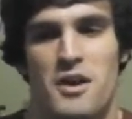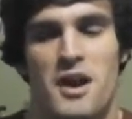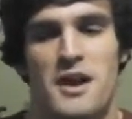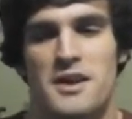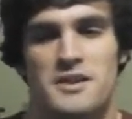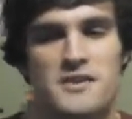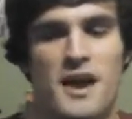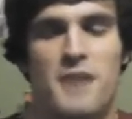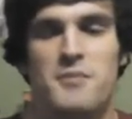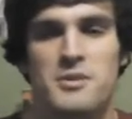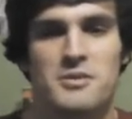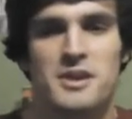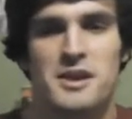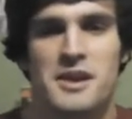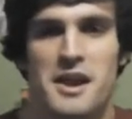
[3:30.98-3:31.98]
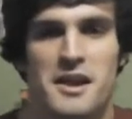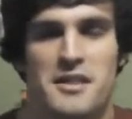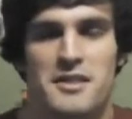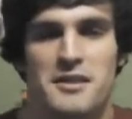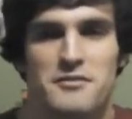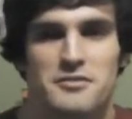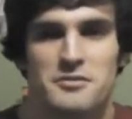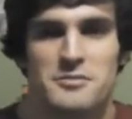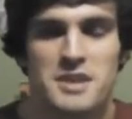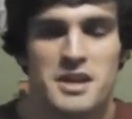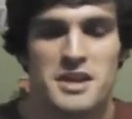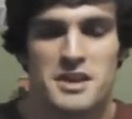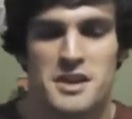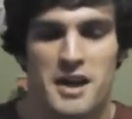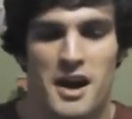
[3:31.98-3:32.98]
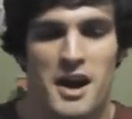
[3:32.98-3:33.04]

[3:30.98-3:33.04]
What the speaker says: anytime you need anything from me,